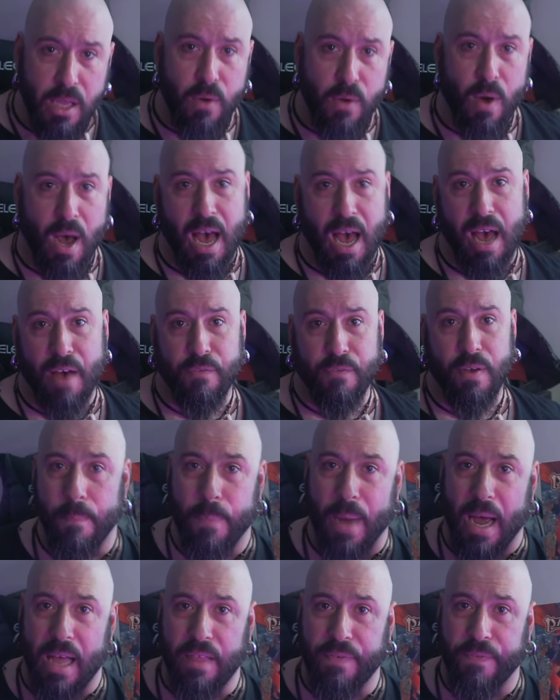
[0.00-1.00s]
you have
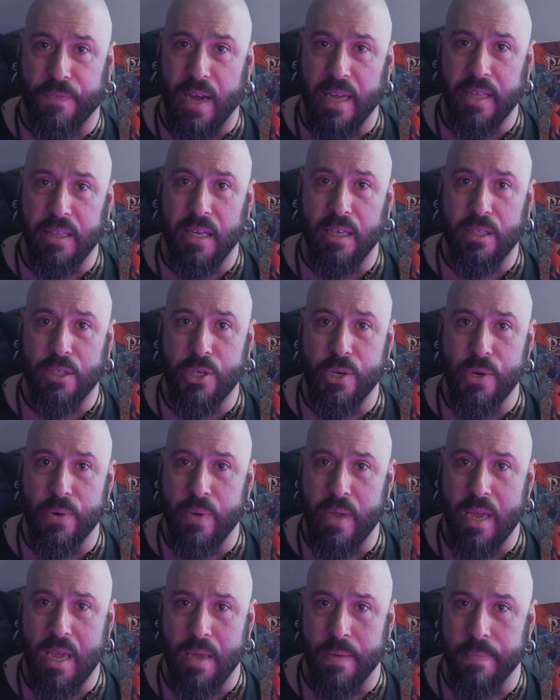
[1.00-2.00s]
Pathfinder
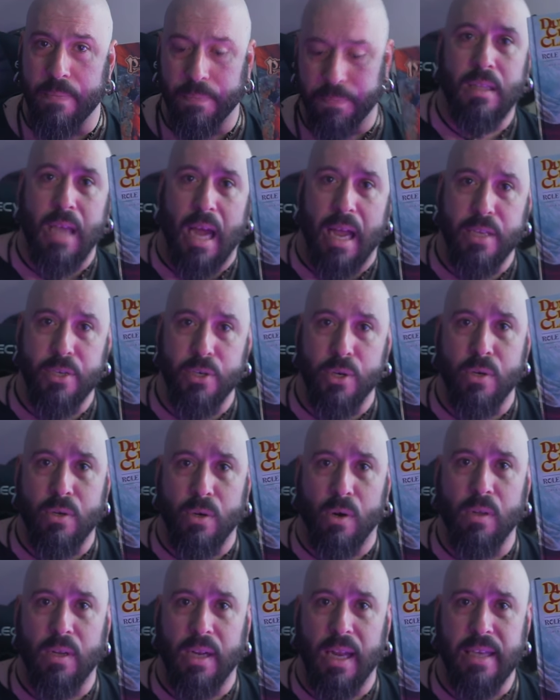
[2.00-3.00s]
2e, Dungeon
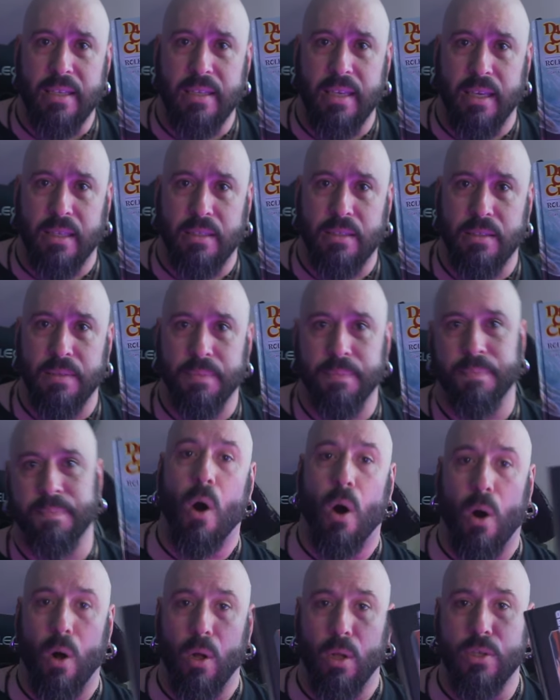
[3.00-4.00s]
Crawl Classics,
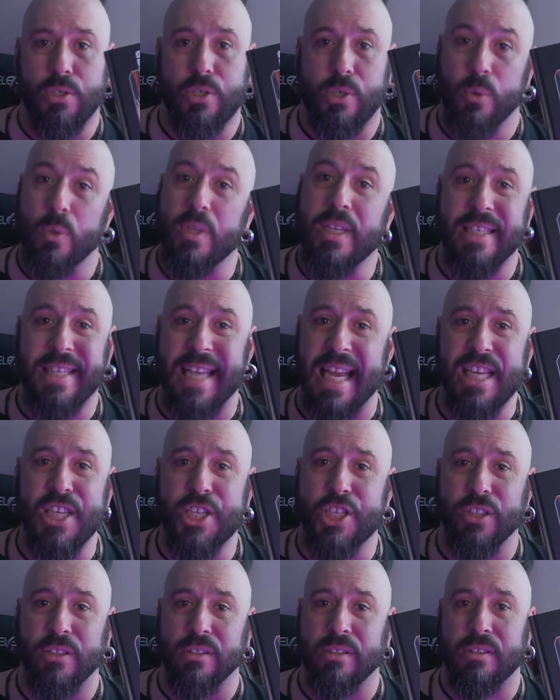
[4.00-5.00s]
Old School
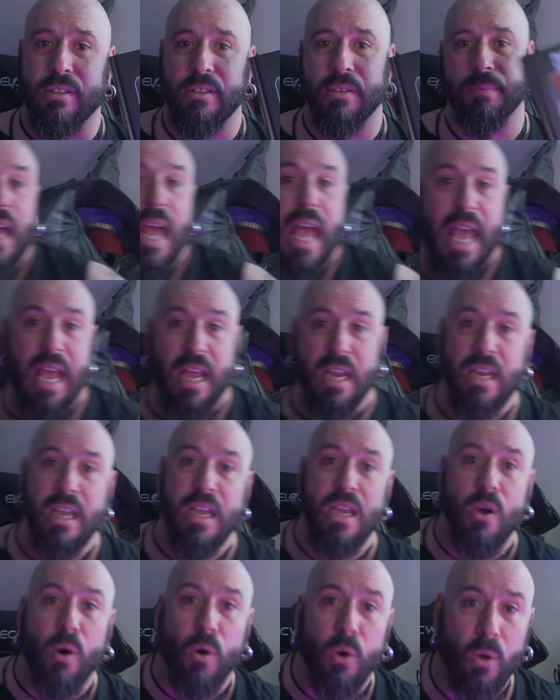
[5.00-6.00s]
Essentials,
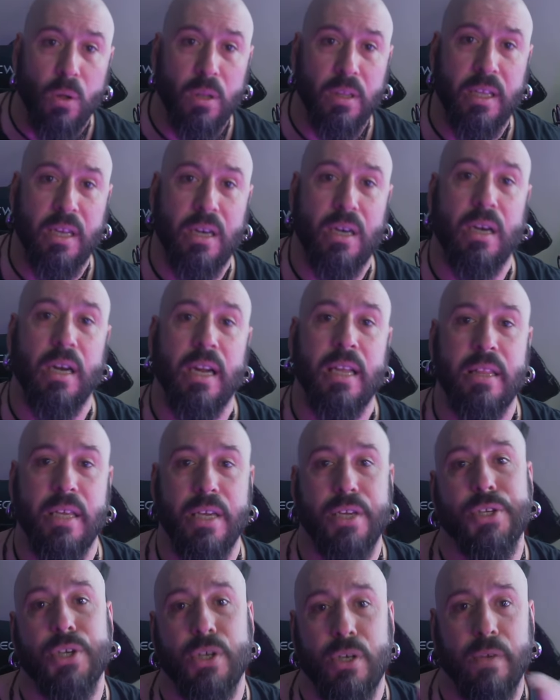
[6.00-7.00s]
any older
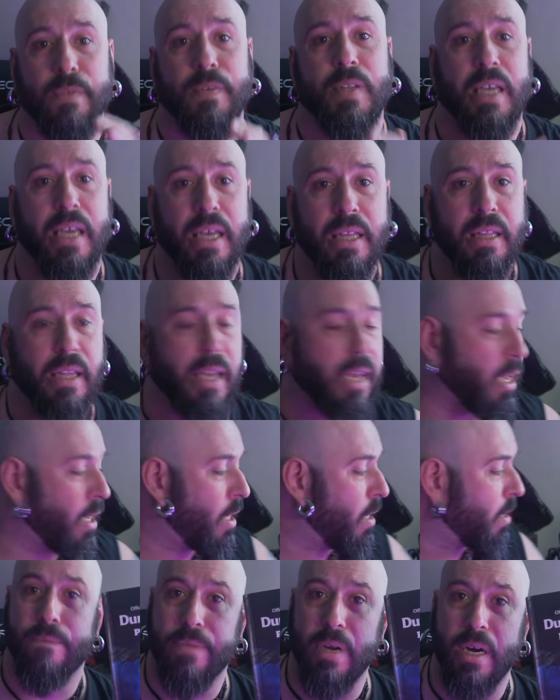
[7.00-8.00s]
edition of D&D,
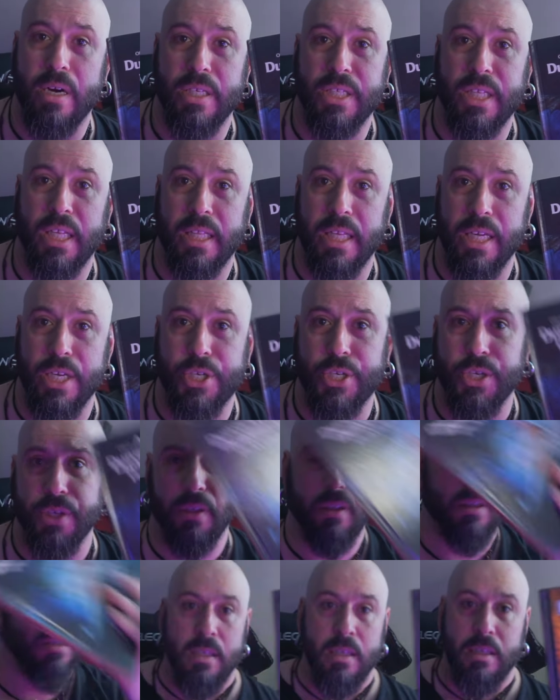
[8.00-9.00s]
First Edition,
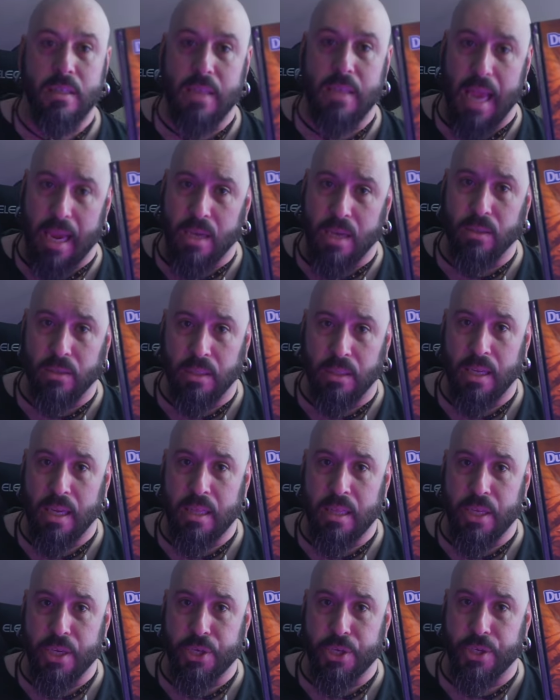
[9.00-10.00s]
Second
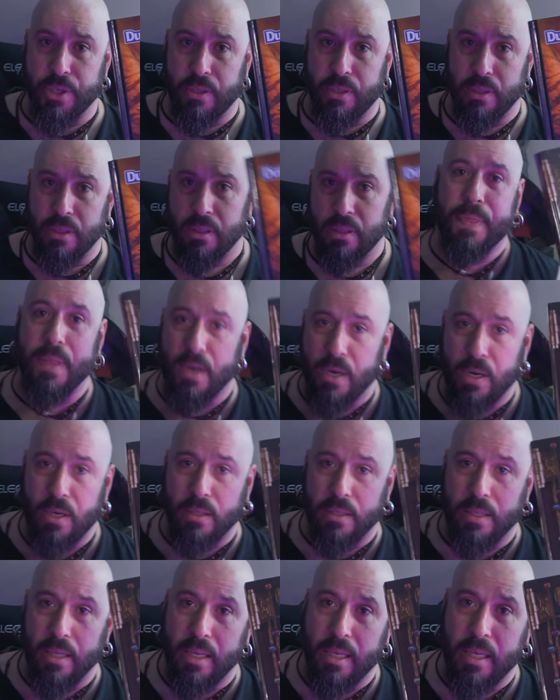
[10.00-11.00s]
Edition, Third
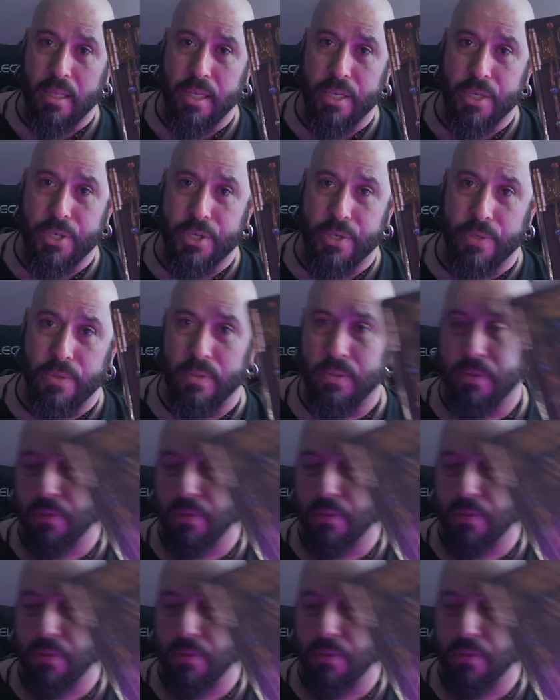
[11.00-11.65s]
Edition,